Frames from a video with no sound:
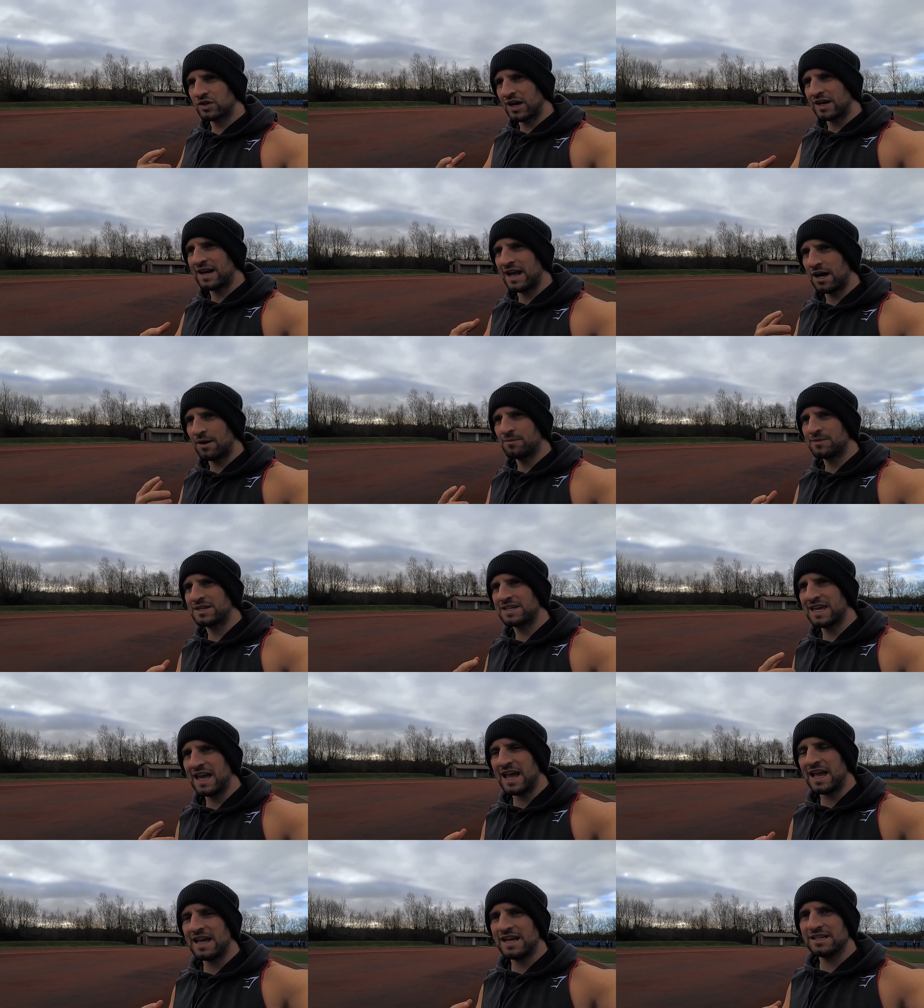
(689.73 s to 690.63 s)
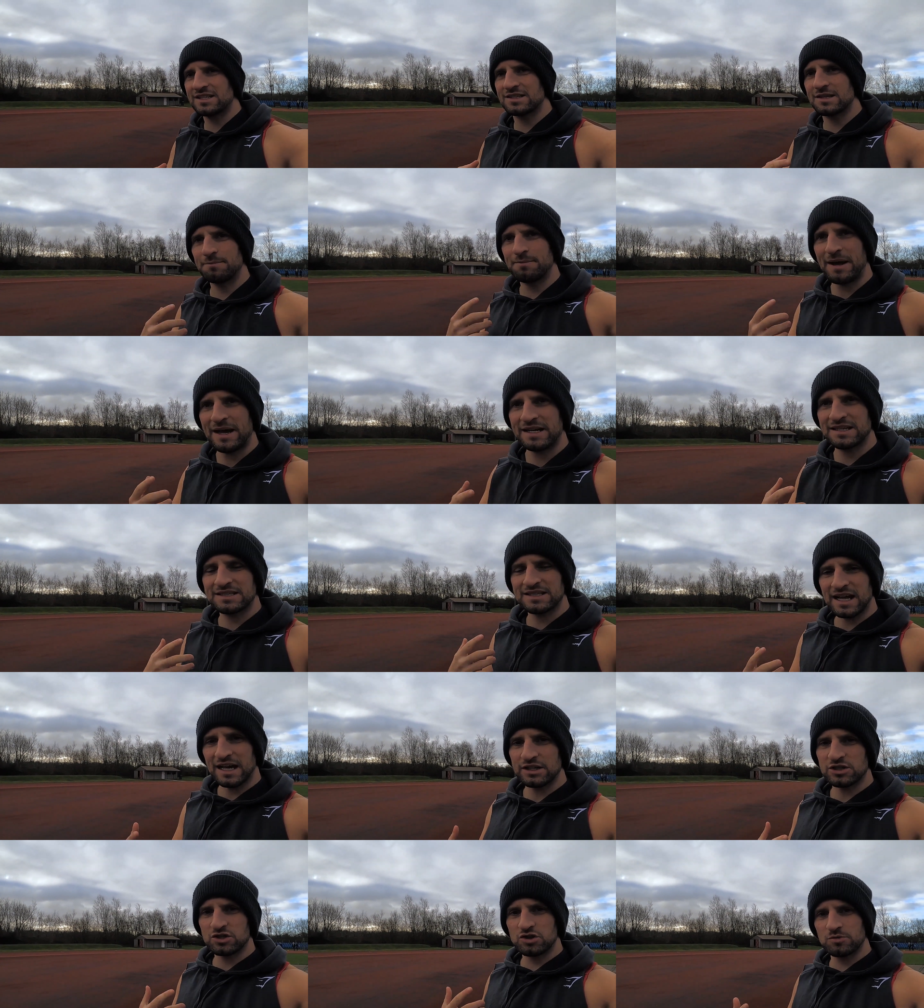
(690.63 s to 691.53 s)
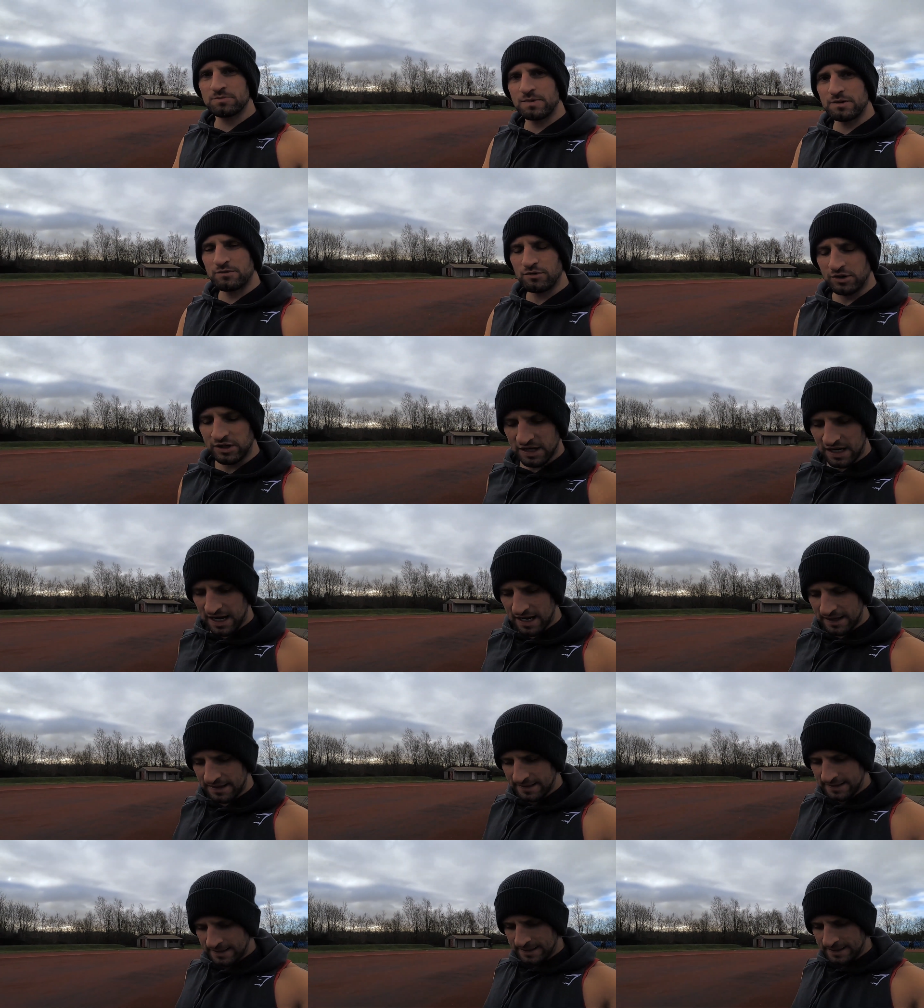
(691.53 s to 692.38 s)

try and help me gauge the pace that I should be running at.